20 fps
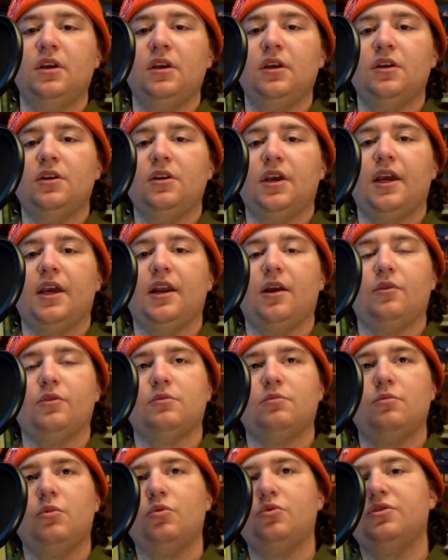and I was
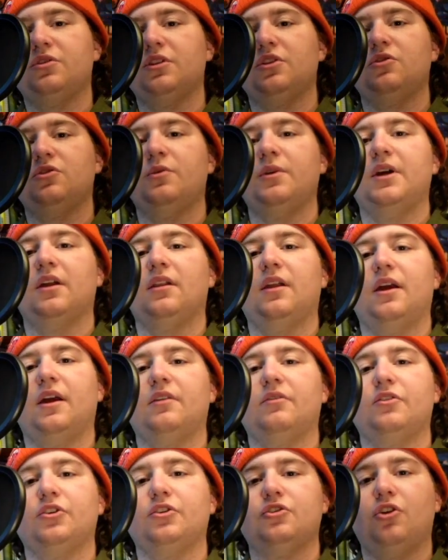mostly doing a lot of
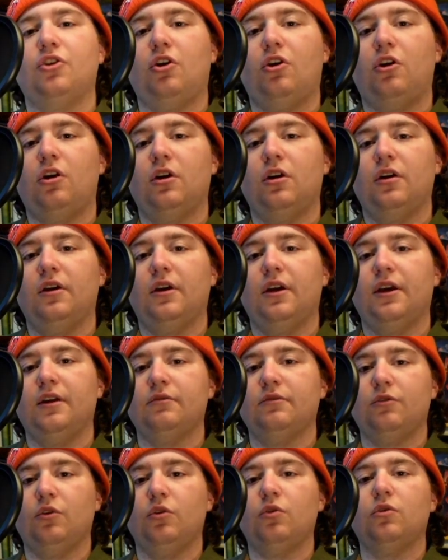guitar and
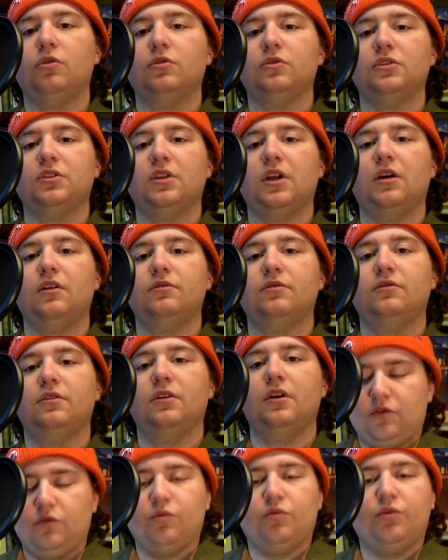vocal stuff.
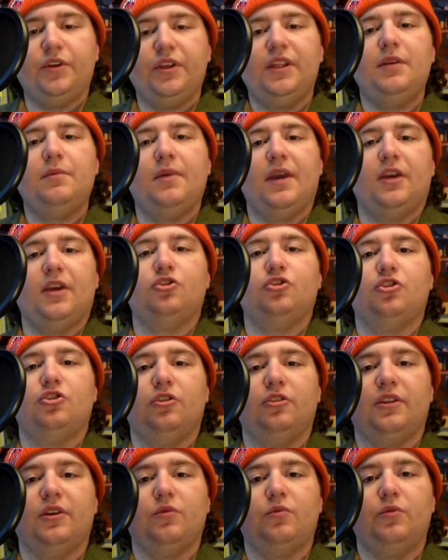Really make sure
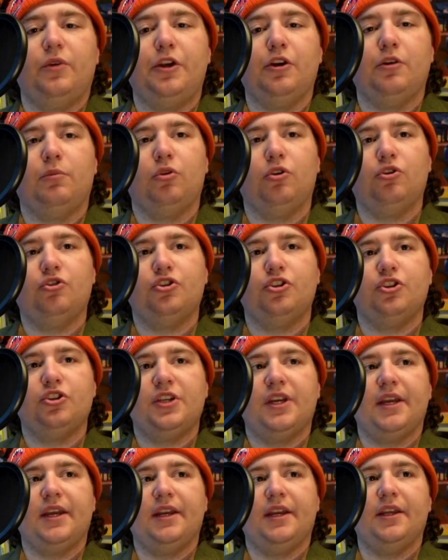that when you're
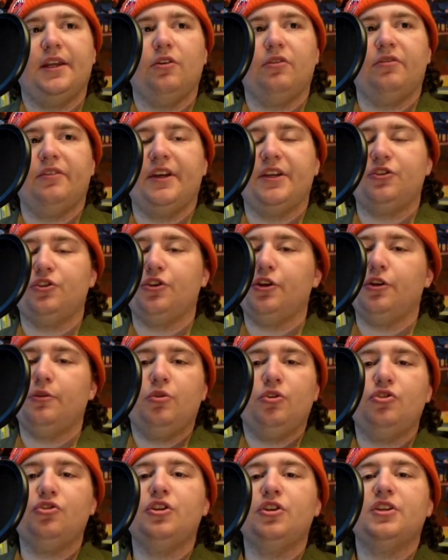purchasing an interface, or you're
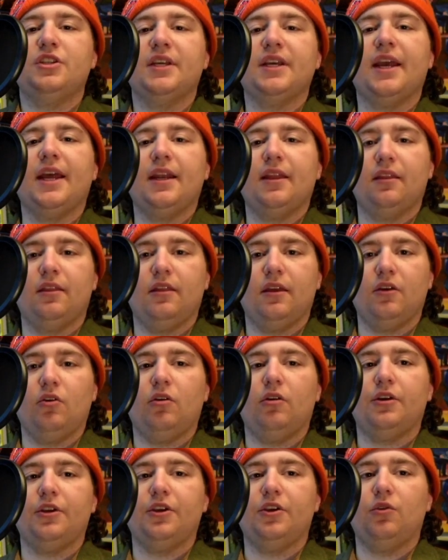purchasing anything
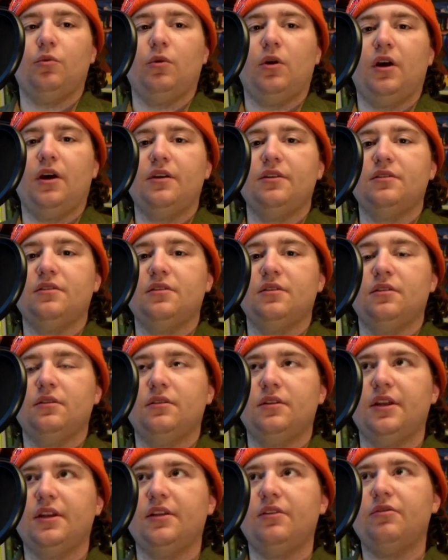audio-wise,
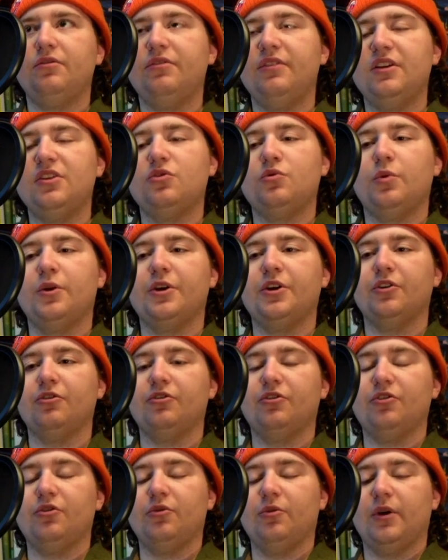that it fits what you're
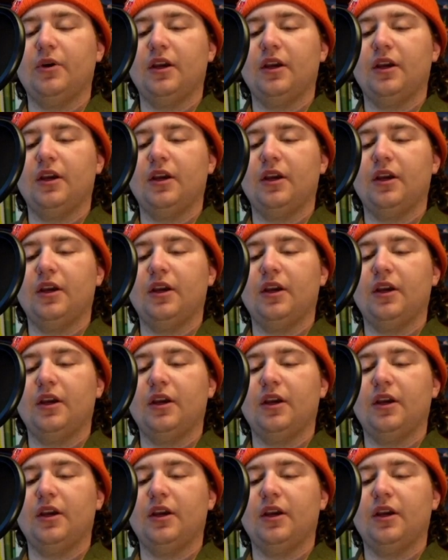doing,